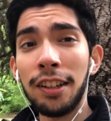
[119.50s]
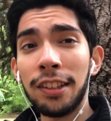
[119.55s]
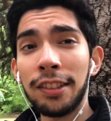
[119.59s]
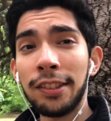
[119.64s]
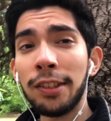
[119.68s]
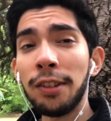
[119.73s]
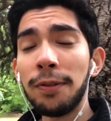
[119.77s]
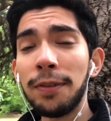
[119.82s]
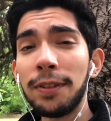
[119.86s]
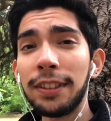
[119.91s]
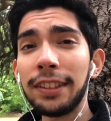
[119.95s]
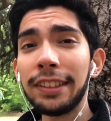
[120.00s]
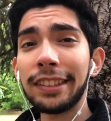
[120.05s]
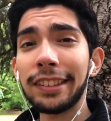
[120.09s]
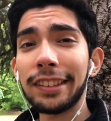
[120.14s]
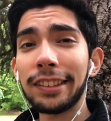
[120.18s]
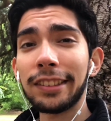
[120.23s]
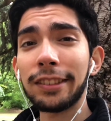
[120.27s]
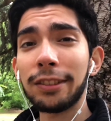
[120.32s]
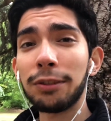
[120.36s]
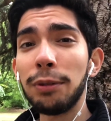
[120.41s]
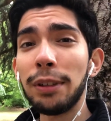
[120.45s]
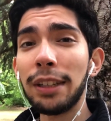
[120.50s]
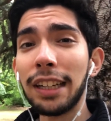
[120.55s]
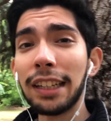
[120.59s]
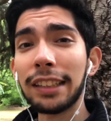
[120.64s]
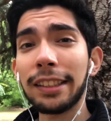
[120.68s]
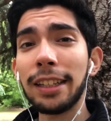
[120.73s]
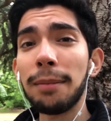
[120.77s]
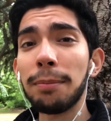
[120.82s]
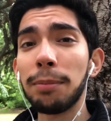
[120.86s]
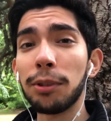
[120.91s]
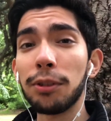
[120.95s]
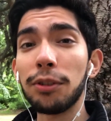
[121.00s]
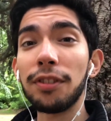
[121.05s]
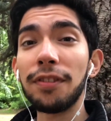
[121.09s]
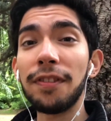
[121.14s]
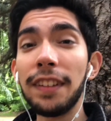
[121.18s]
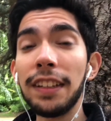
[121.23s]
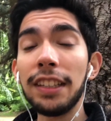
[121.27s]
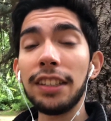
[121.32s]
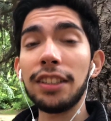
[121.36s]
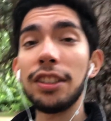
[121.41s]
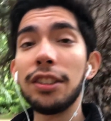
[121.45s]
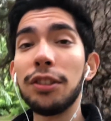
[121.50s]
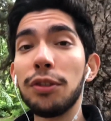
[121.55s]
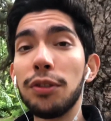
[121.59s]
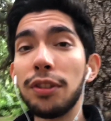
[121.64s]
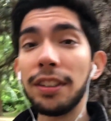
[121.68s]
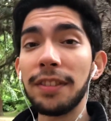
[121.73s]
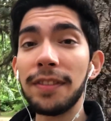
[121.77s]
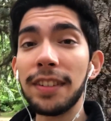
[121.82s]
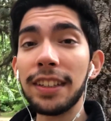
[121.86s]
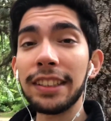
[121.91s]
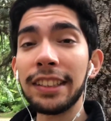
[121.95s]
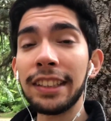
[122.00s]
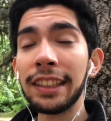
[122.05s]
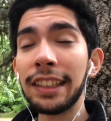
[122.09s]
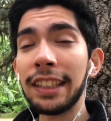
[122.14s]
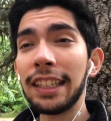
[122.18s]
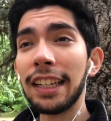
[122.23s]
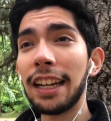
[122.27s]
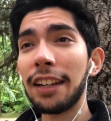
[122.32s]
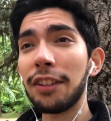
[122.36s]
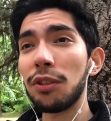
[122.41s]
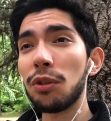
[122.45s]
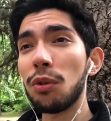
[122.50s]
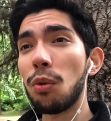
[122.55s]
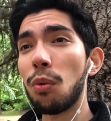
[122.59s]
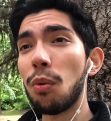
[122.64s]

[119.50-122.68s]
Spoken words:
So for instance, quick example, you're finishing university and you